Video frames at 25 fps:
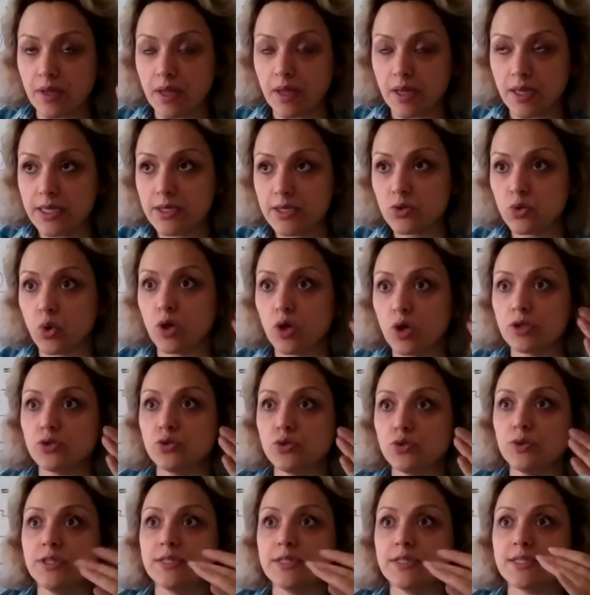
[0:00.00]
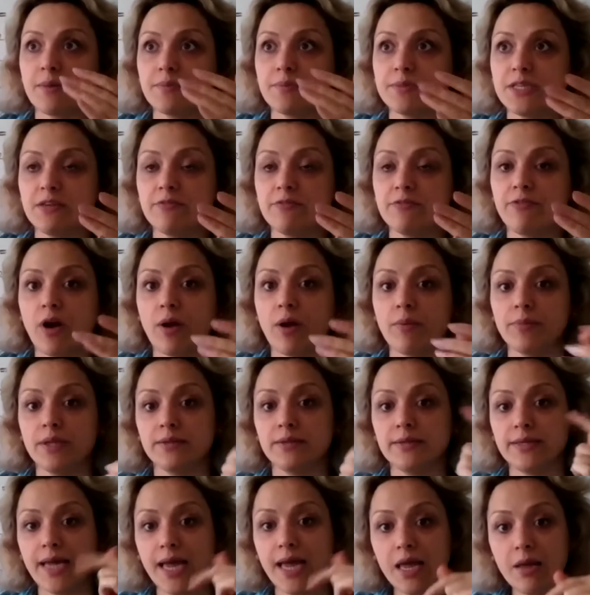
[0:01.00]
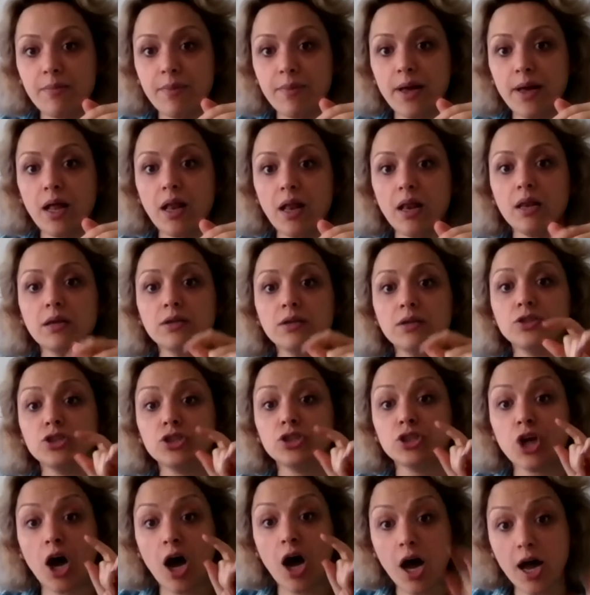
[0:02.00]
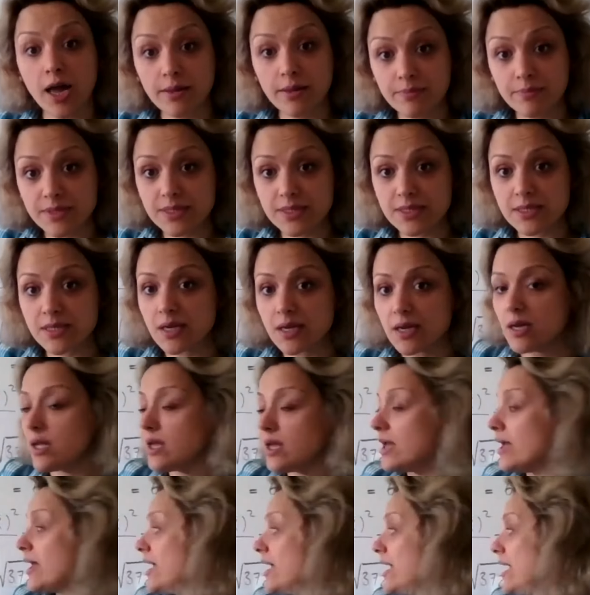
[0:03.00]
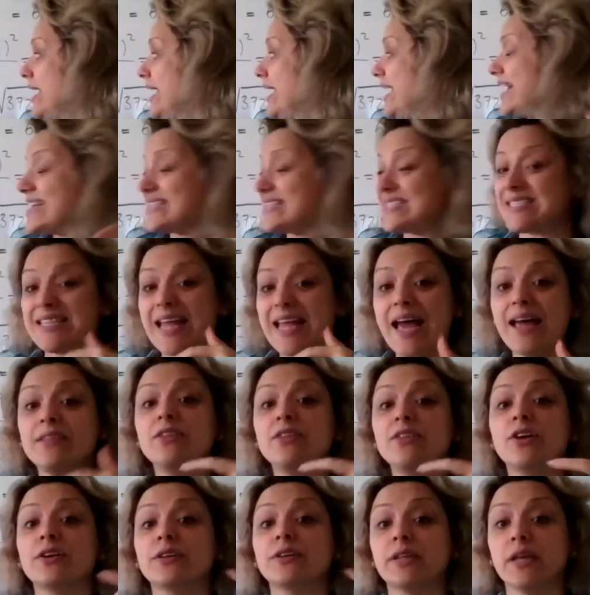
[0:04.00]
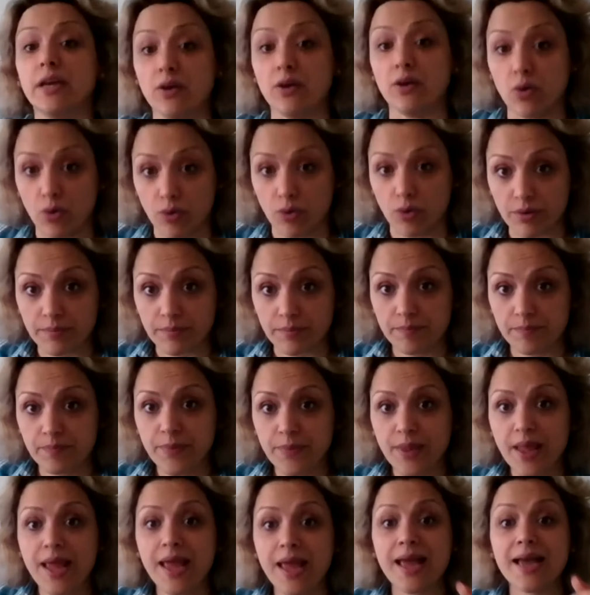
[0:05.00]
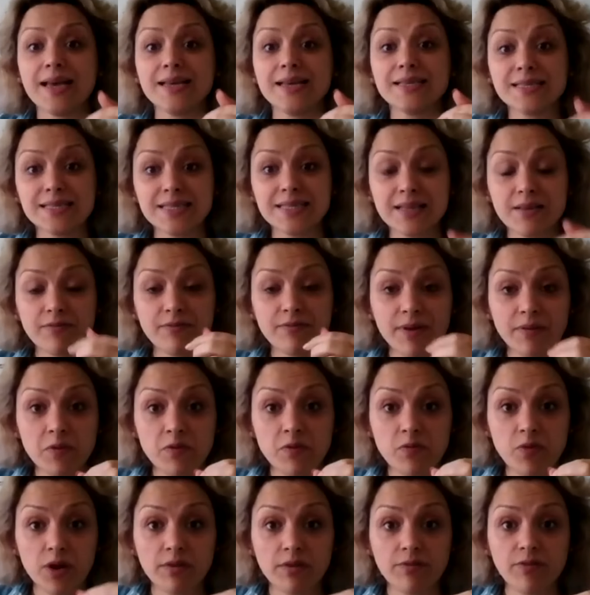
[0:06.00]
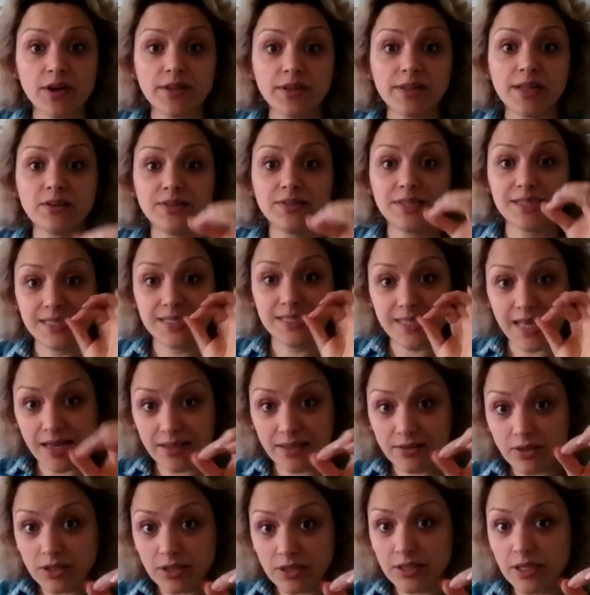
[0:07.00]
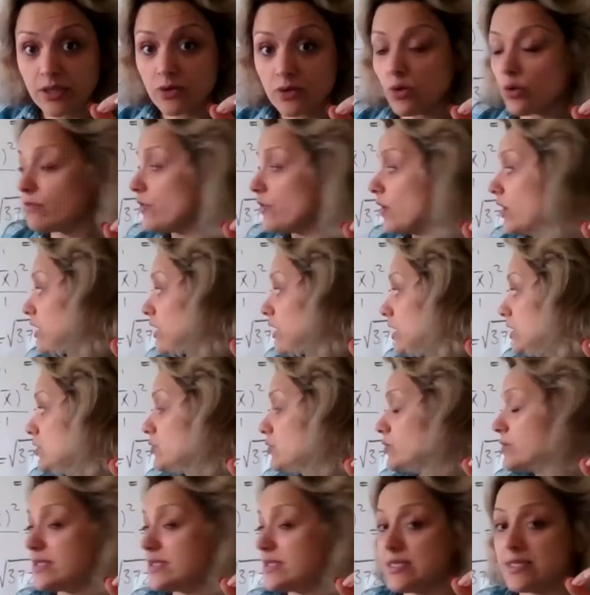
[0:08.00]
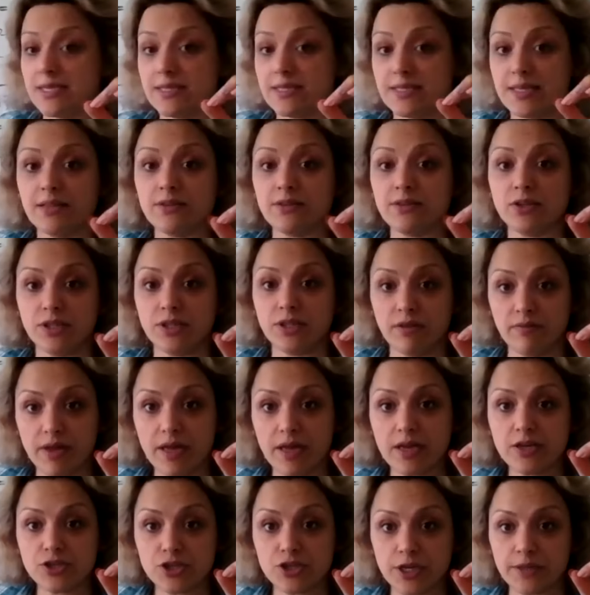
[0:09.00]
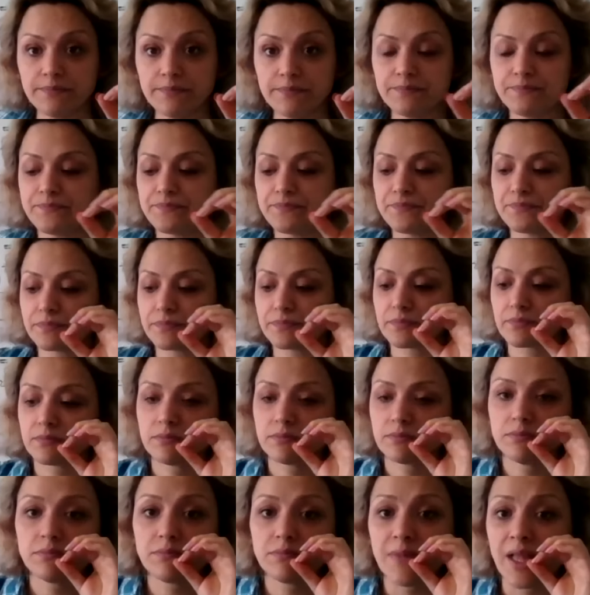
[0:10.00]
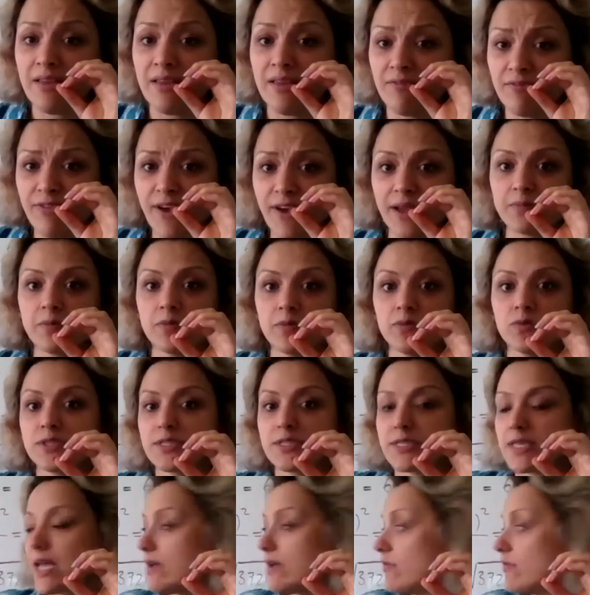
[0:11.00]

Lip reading: equal to the something from the table times standard error. When we want to find out the standard error, we are going to use this standard deviation. In fact, we would say